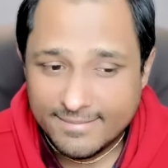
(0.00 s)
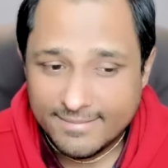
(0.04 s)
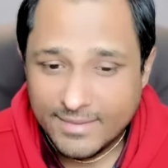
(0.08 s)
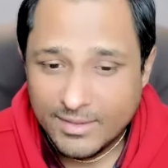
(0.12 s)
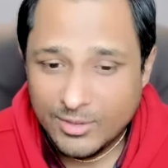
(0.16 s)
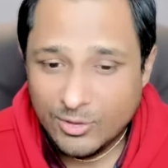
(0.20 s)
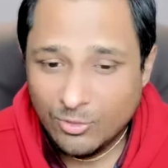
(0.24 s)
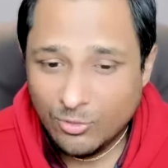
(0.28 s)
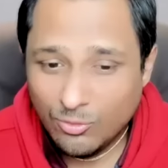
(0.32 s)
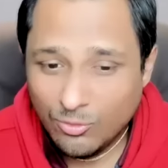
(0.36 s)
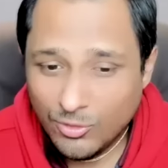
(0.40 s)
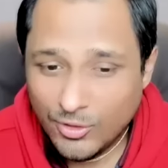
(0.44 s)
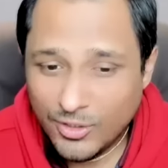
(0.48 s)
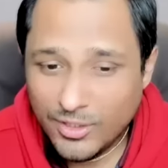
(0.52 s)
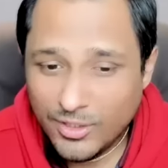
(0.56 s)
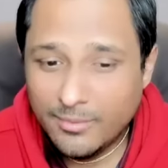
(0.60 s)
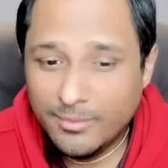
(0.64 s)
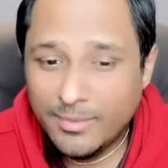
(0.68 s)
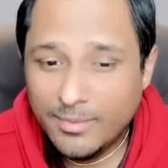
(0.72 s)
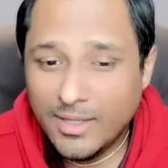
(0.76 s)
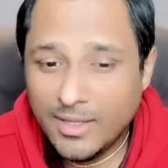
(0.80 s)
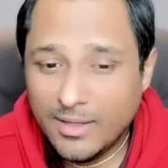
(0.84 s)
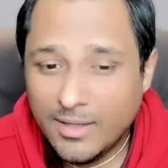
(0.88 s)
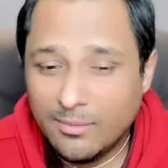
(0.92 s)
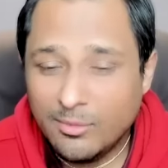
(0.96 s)
you will
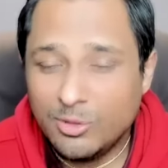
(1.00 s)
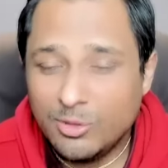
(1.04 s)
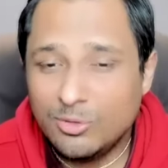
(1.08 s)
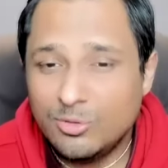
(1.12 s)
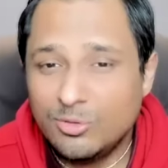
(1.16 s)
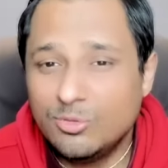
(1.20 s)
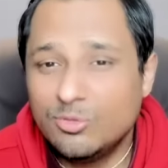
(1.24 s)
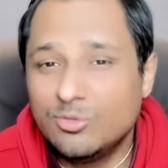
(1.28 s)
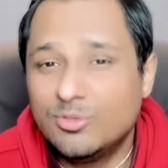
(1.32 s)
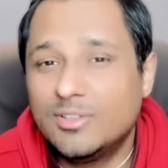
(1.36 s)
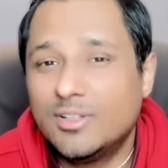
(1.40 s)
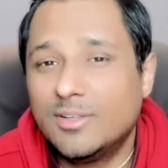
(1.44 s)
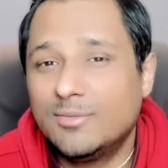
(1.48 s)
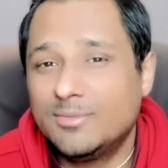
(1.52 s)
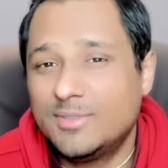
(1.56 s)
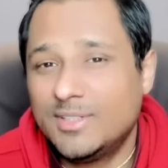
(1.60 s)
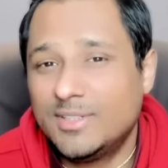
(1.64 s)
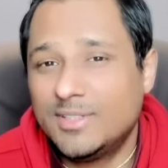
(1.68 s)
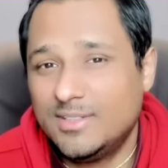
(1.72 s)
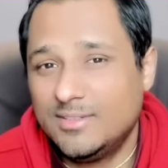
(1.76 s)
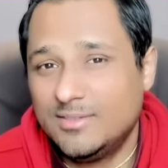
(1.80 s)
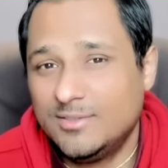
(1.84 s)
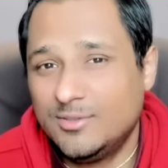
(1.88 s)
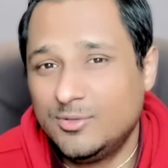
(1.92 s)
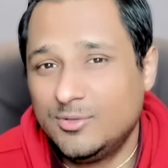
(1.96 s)
be able to do
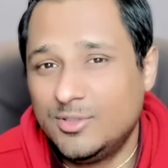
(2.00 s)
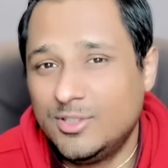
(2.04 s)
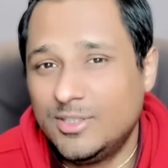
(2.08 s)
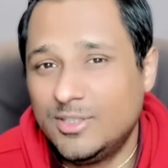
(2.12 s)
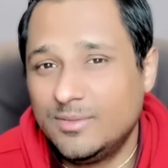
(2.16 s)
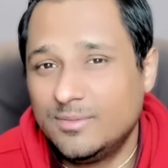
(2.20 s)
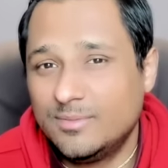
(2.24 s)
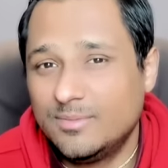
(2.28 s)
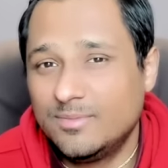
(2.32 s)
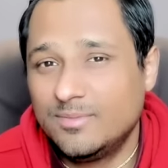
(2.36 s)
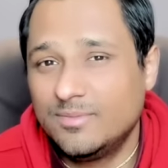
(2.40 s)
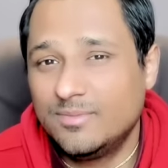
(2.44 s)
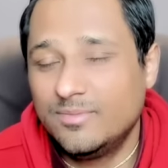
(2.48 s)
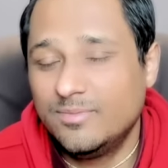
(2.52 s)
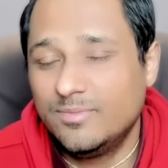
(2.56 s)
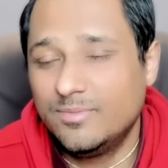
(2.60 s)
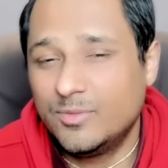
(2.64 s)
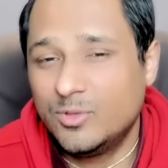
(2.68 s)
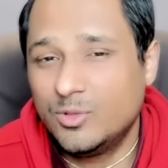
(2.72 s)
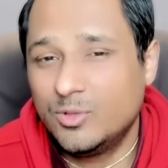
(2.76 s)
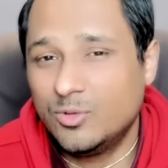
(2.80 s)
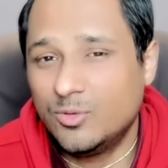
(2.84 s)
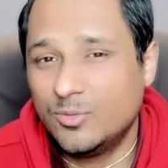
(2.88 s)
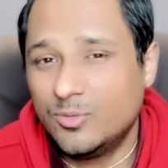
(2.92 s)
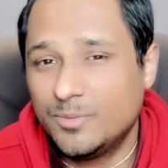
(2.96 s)
something okay
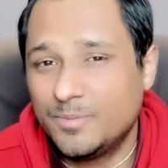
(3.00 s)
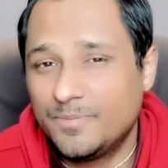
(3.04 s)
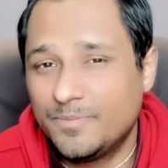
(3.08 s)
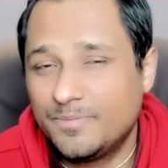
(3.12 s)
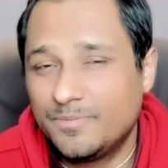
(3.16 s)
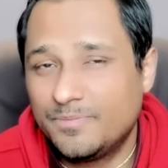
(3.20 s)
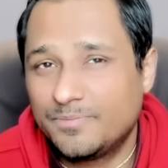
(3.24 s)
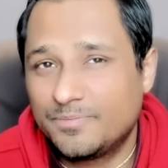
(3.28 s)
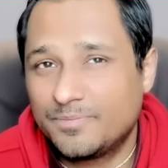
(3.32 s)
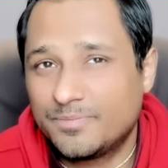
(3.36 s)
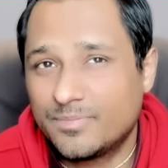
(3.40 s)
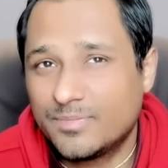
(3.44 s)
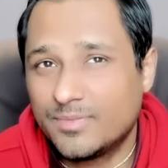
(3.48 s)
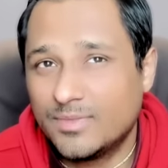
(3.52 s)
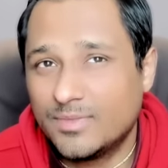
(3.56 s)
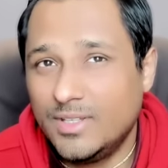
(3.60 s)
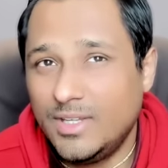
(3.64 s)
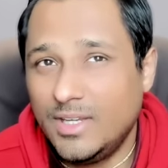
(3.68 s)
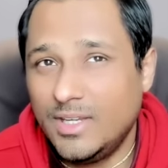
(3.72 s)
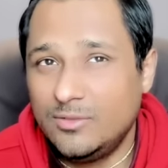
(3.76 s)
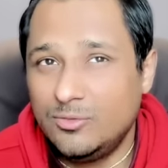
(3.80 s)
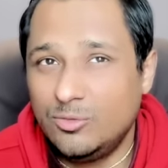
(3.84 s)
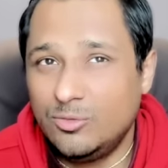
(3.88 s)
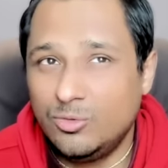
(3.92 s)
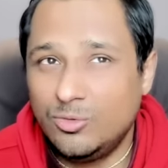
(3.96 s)
so
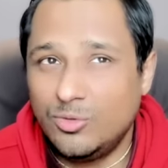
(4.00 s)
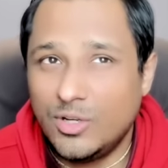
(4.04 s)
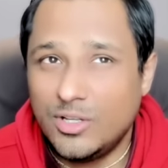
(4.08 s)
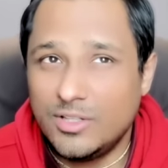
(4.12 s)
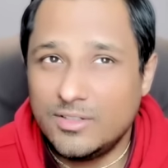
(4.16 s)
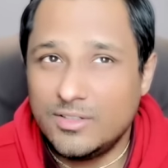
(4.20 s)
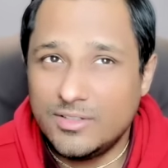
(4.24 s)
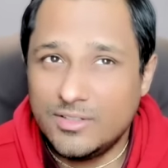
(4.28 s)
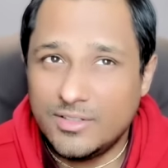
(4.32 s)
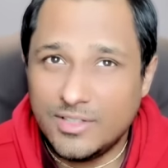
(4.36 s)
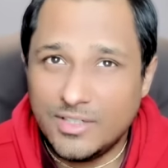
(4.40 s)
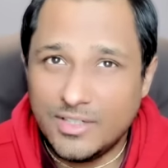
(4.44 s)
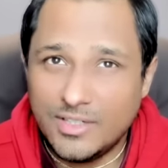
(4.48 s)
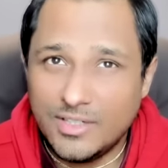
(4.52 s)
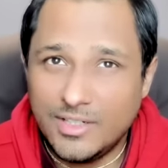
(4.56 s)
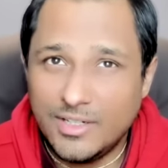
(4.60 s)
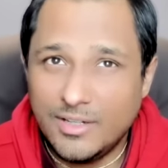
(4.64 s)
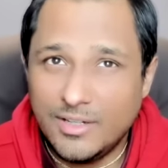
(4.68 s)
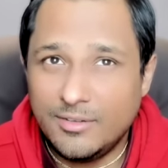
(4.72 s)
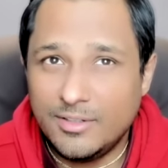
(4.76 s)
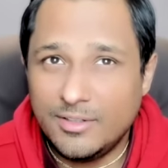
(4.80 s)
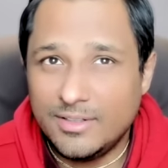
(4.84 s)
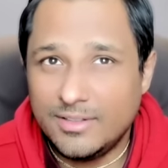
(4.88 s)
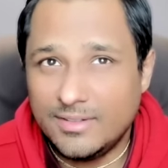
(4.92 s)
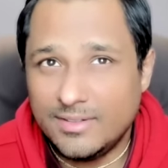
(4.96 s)
ketu transiting
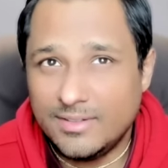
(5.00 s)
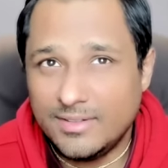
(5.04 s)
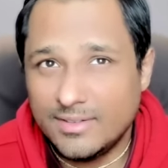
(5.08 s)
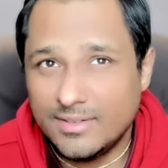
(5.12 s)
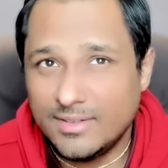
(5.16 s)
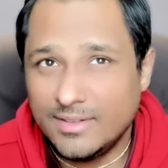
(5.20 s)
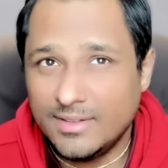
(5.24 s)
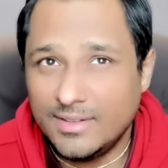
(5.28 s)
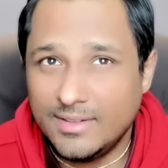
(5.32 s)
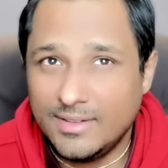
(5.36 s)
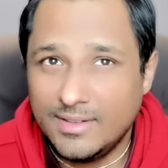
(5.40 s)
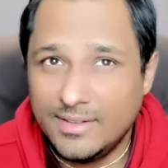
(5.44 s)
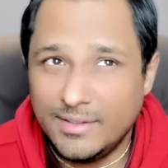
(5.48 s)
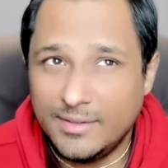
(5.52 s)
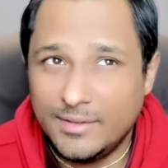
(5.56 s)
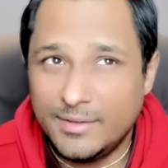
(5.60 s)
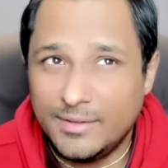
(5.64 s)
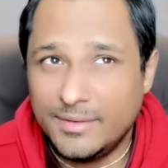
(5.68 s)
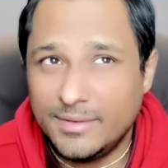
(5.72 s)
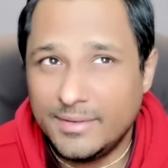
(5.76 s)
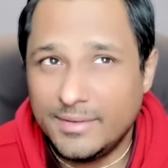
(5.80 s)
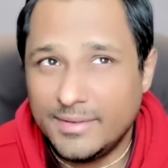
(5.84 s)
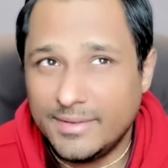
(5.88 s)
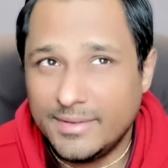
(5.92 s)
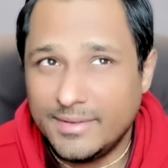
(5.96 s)
11th uh,
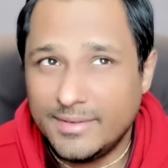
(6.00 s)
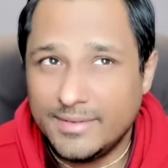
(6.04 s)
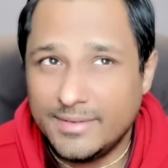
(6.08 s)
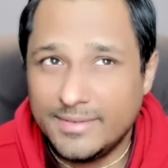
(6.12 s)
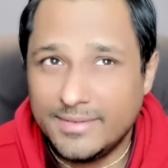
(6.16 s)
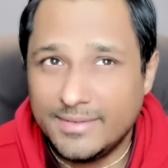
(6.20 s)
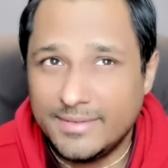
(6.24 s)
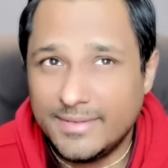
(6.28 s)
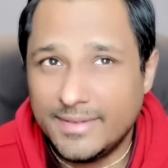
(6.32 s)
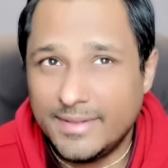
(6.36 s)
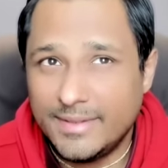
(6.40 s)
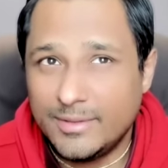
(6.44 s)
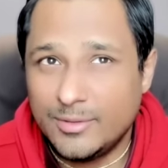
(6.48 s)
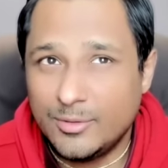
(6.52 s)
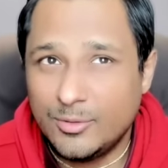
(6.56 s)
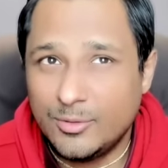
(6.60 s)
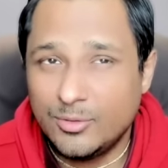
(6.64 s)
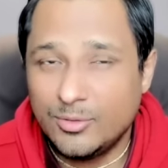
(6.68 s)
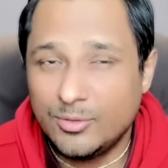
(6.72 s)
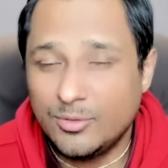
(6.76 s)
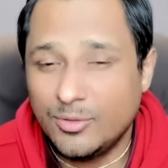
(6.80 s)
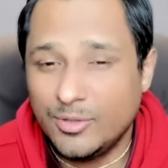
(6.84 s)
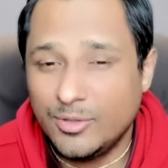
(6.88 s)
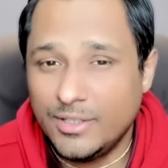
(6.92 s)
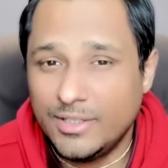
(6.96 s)
leo uh, it
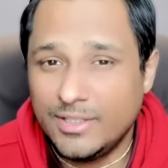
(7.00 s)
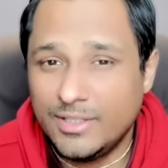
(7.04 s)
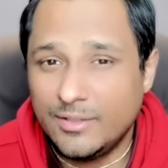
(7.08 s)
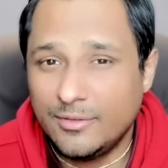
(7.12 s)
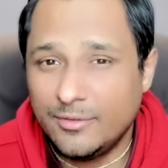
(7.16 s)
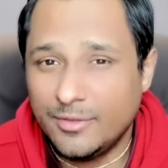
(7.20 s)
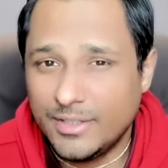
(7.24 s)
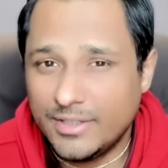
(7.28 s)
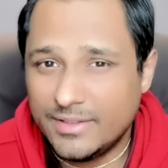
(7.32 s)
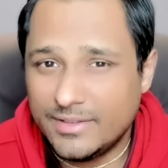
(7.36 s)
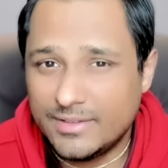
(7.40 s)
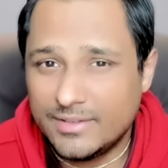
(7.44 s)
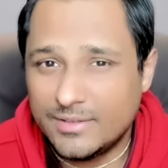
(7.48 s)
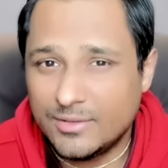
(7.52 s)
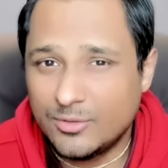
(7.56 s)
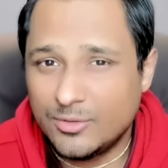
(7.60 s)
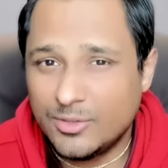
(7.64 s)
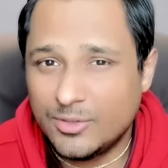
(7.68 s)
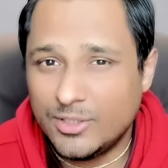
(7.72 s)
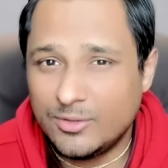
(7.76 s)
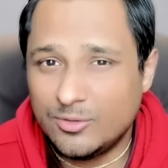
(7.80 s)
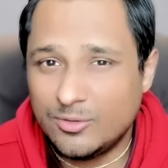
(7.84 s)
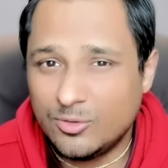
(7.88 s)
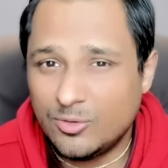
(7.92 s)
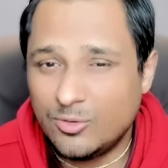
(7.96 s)
could go either ways
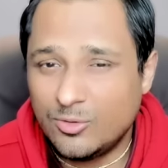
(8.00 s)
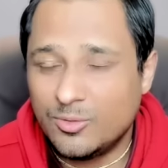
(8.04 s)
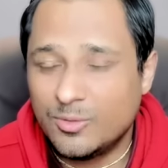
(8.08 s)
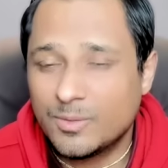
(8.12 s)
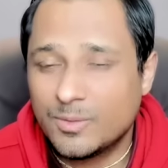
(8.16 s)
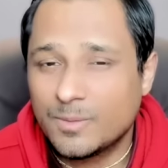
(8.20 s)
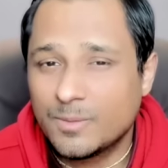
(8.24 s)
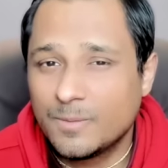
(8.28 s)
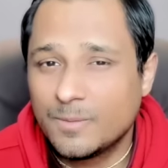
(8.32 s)
okay so